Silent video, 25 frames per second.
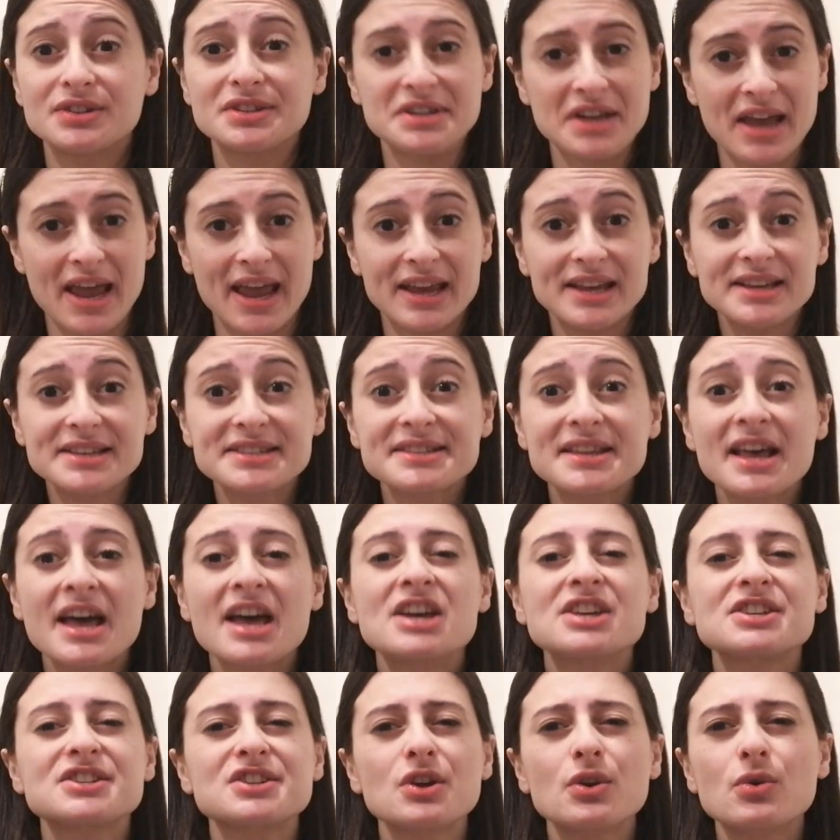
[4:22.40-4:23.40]
taste,
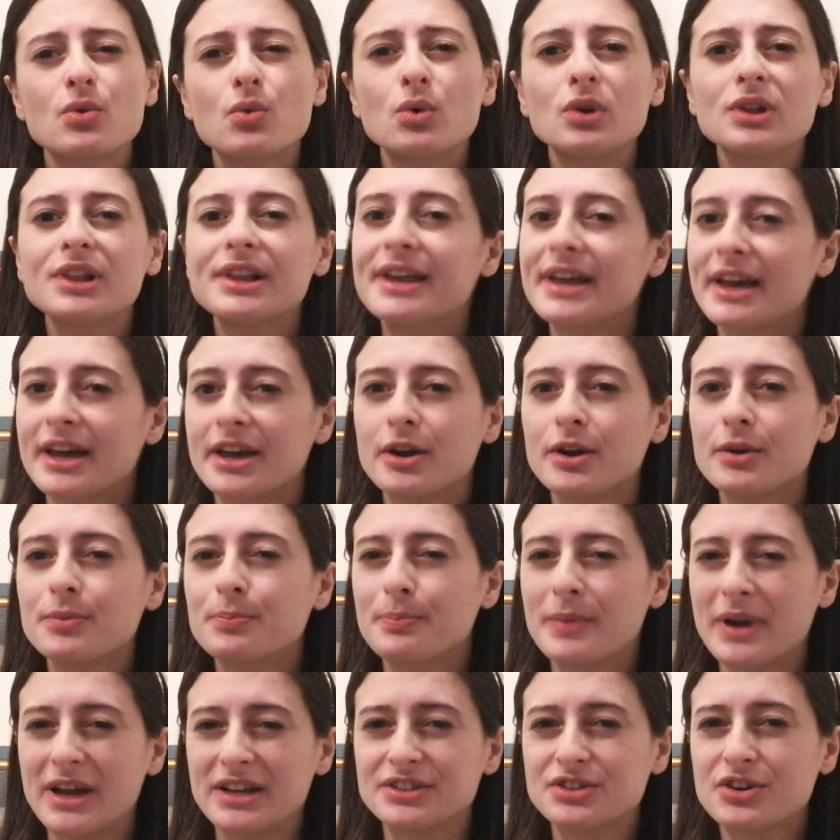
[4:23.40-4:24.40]
so you will get a
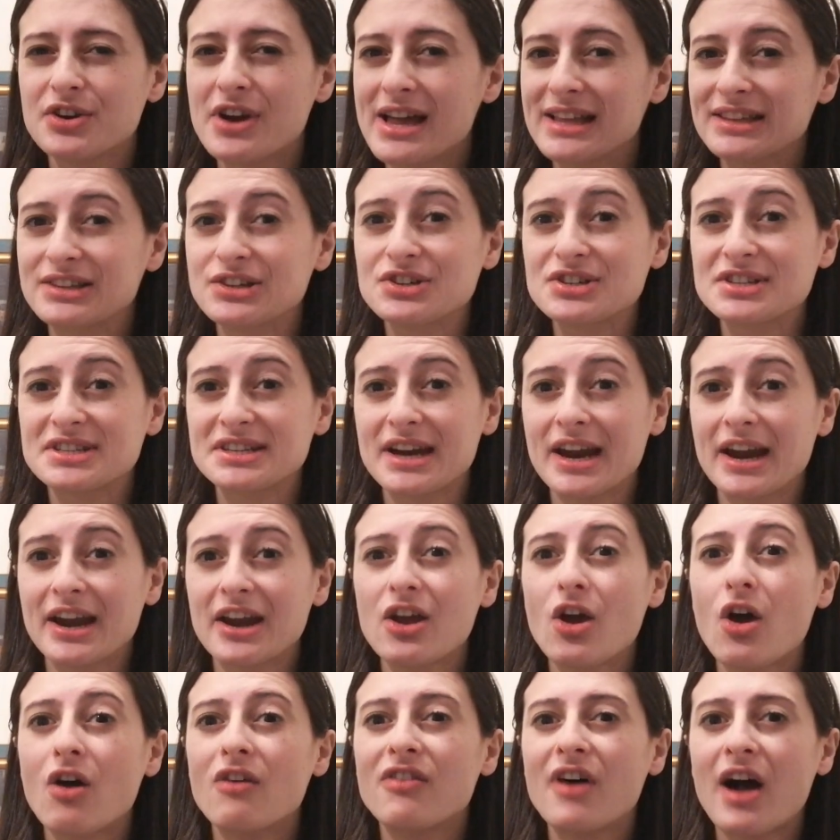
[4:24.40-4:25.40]
better understanding
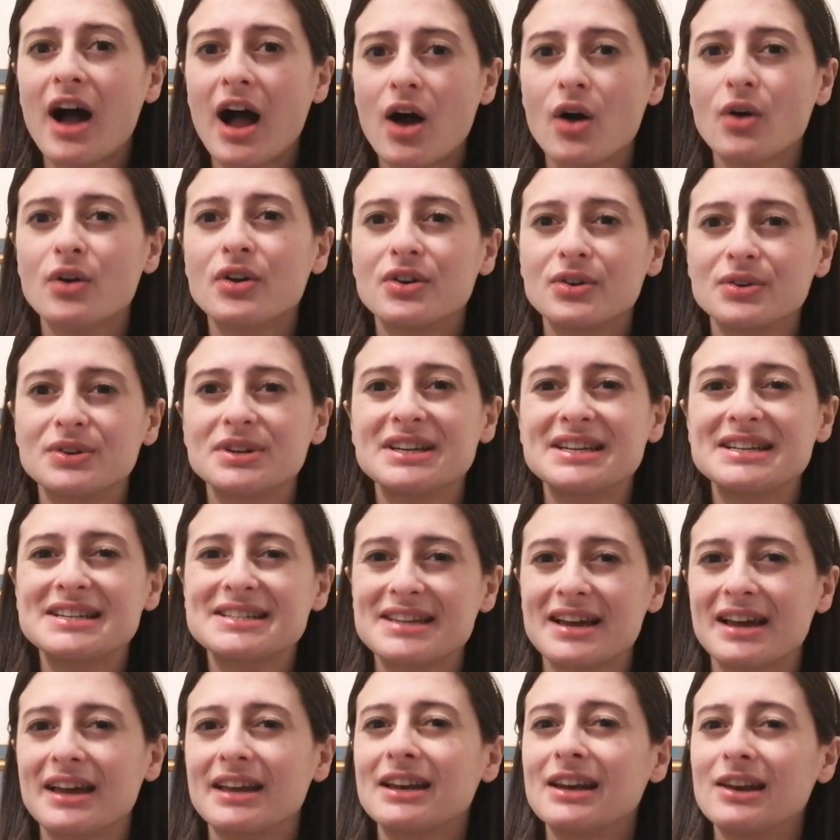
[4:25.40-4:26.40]
of how good
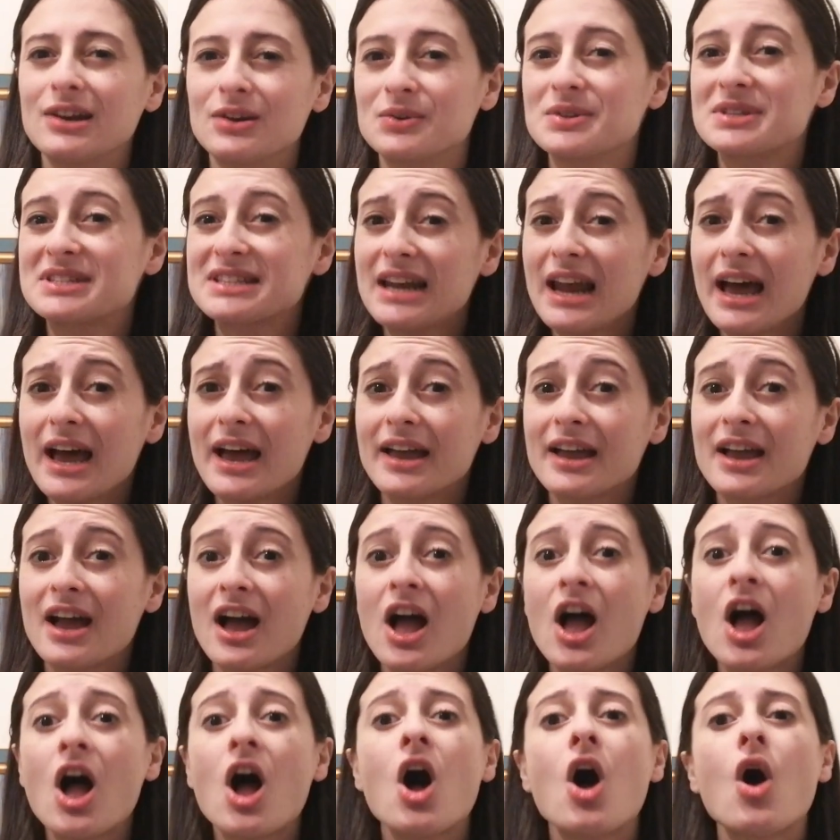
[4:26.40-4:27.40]
design looks like.
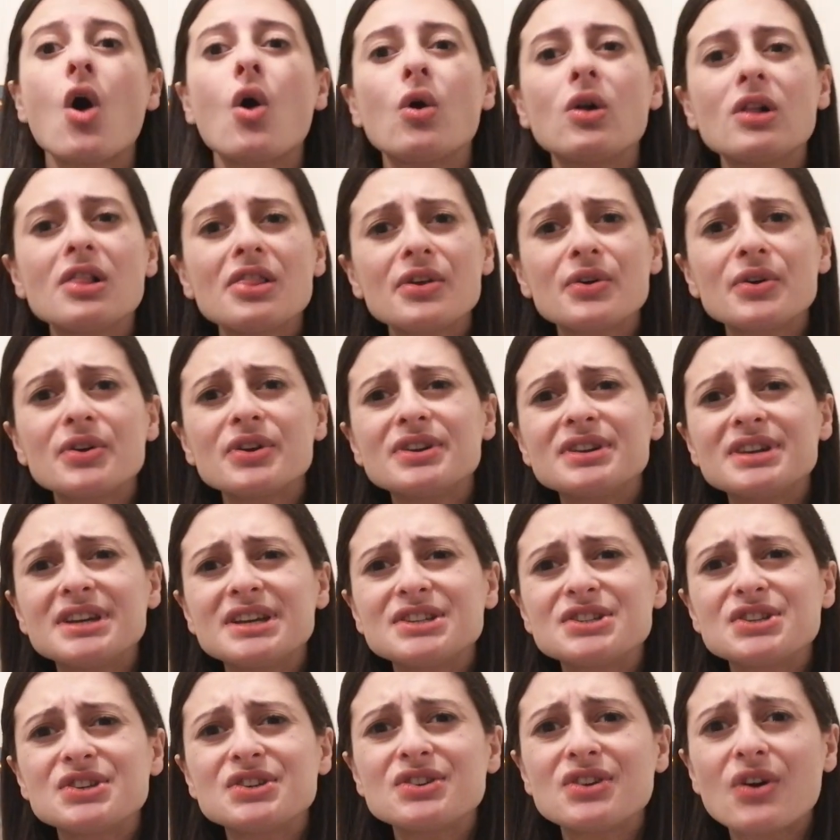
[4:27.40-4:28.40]
Although you need
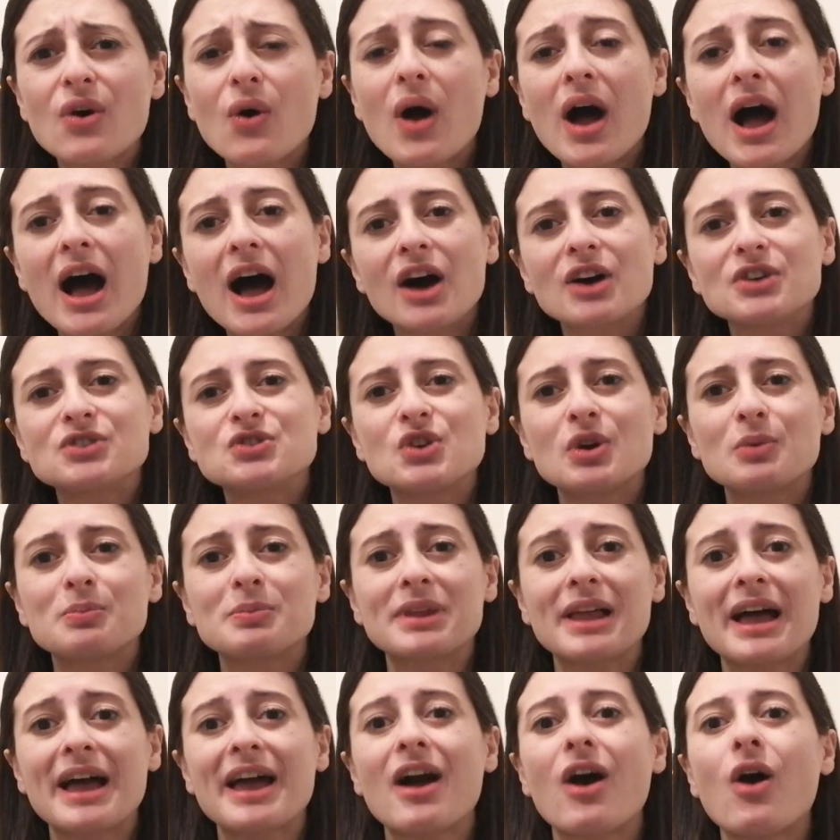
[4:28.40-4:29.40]
to know how to
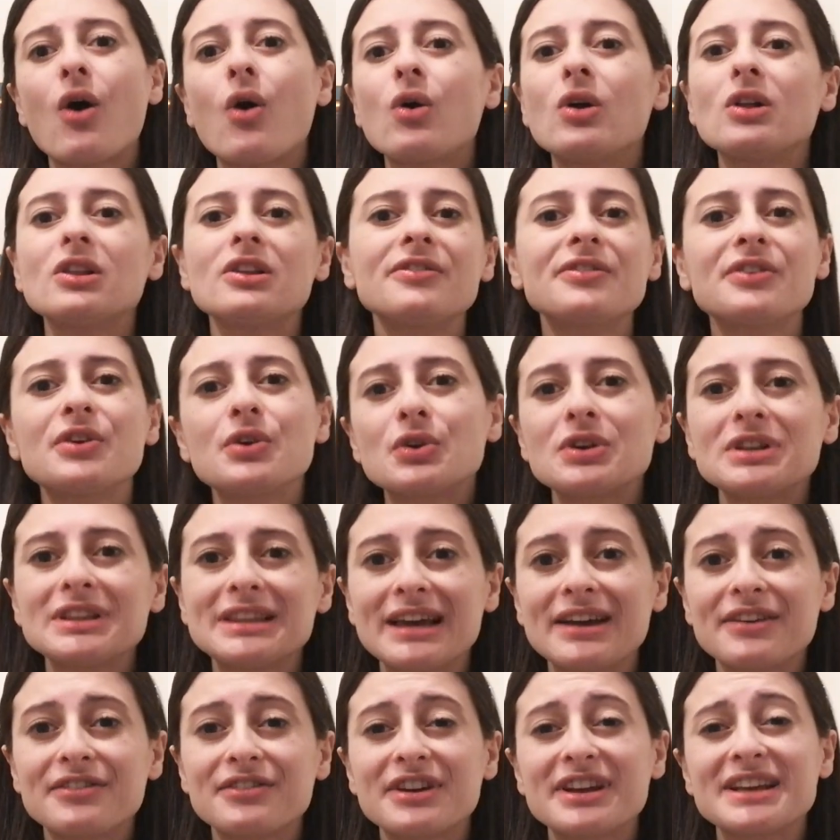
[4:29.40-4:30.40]
apply all of your
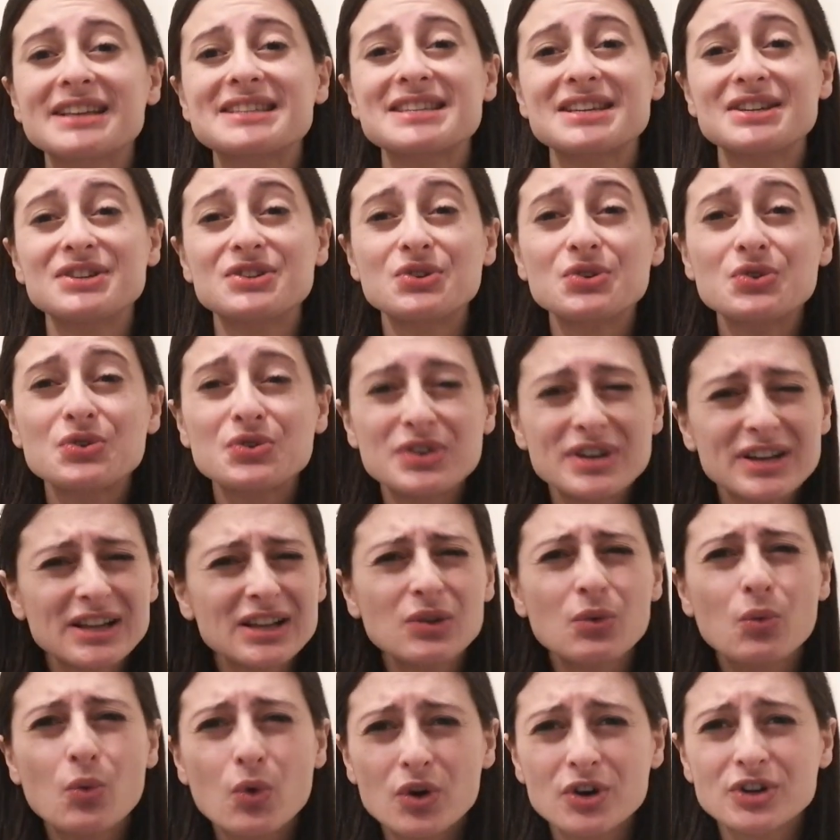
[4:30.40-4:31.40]
learnings into
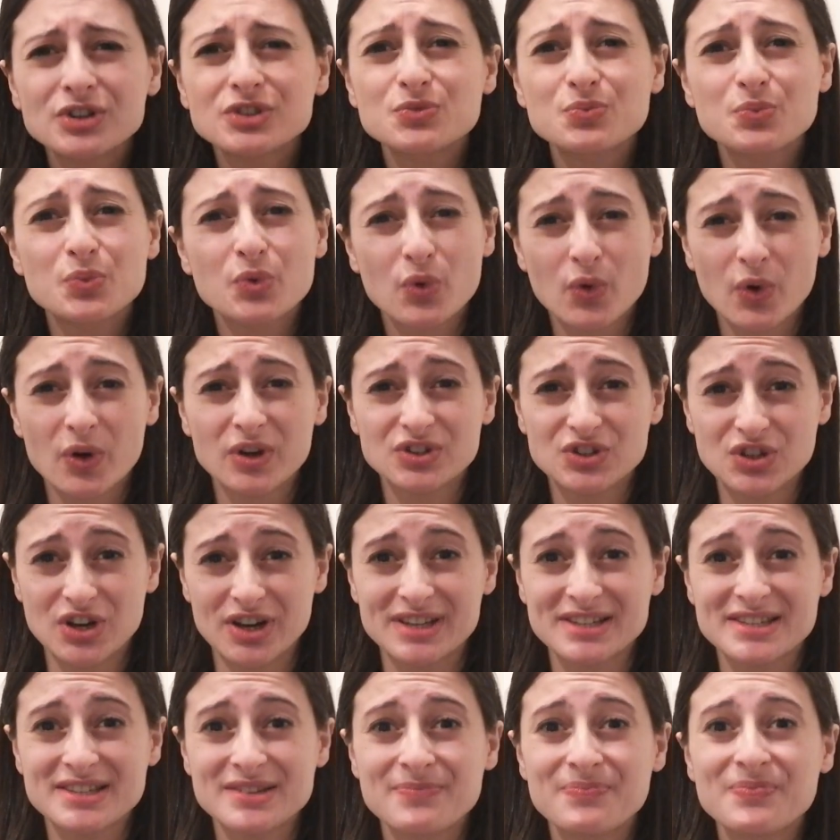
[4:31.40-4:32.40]
real-world
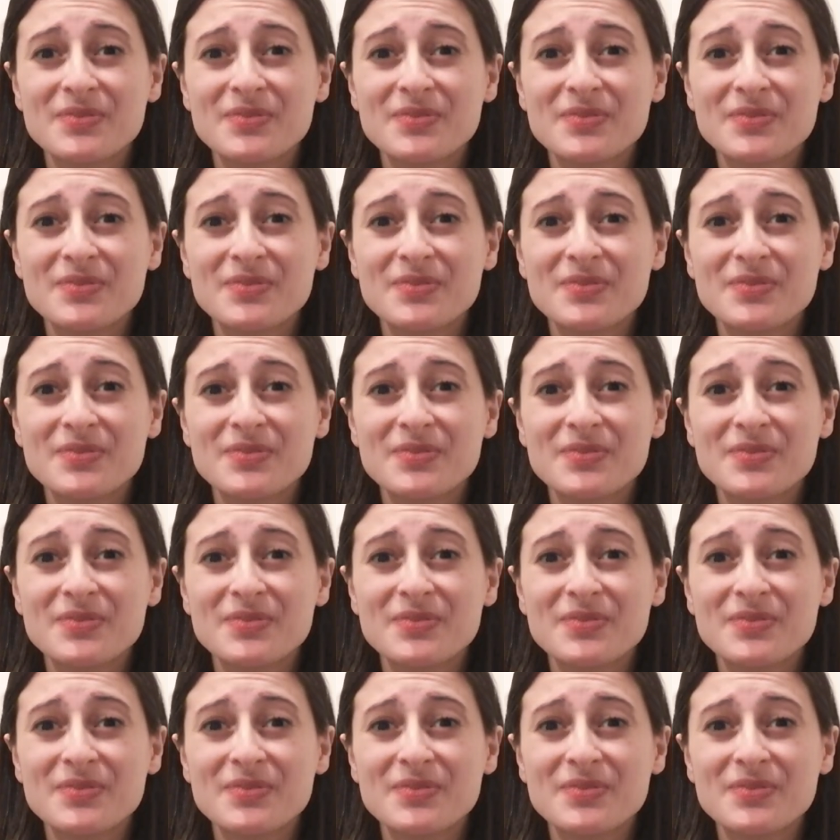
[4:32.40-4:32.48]
projects.